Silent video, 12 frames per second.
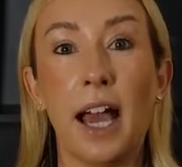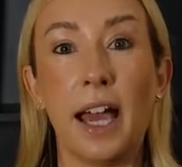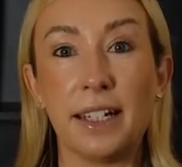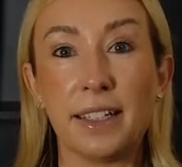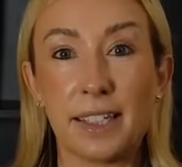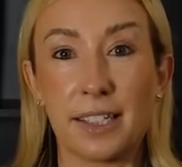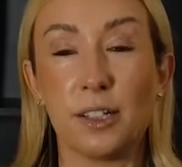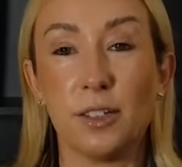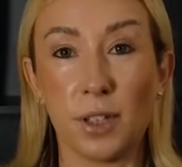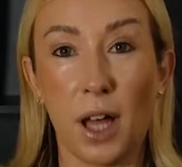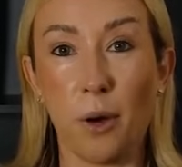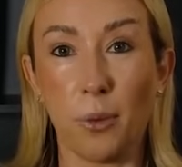and it's still
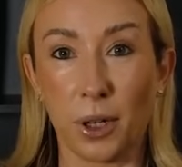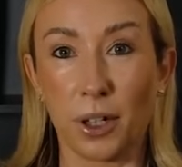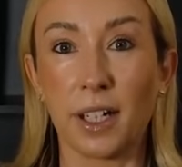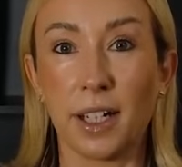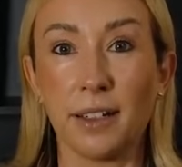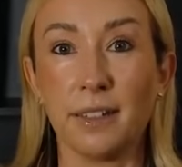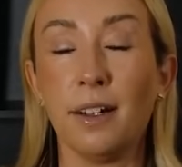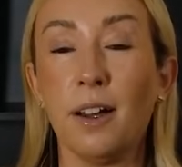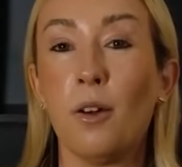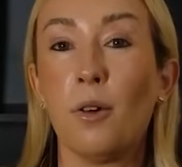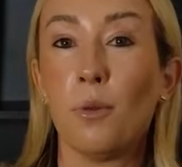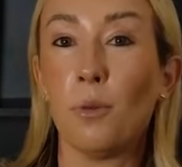not working,
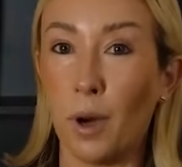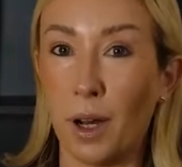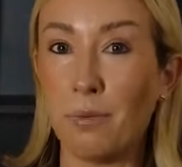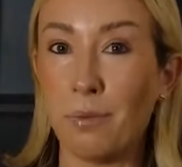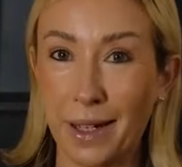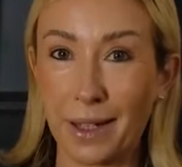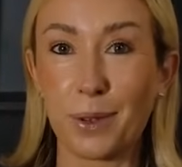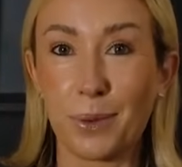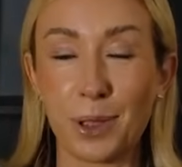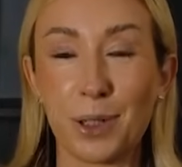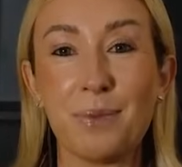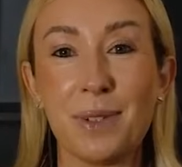what might the
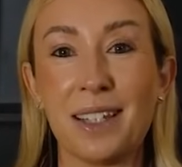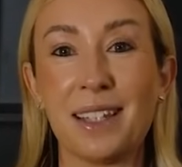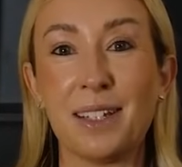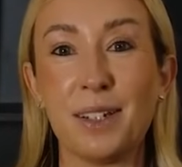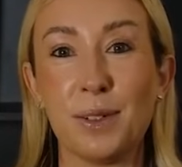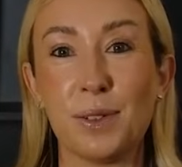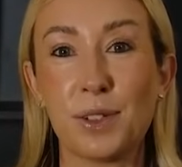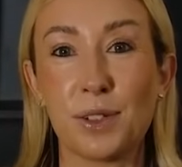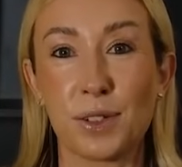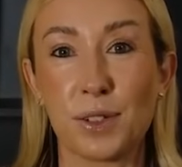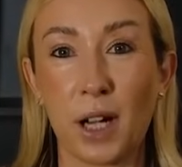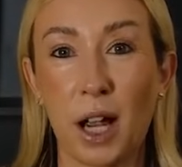word be that you use to
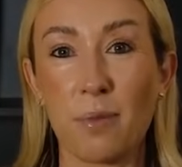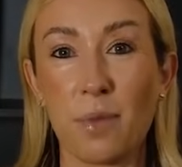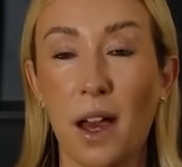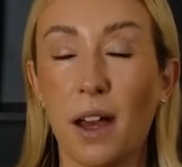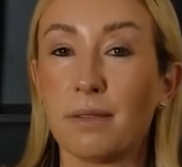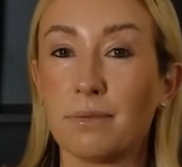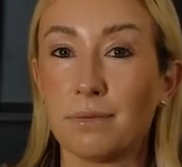describe that?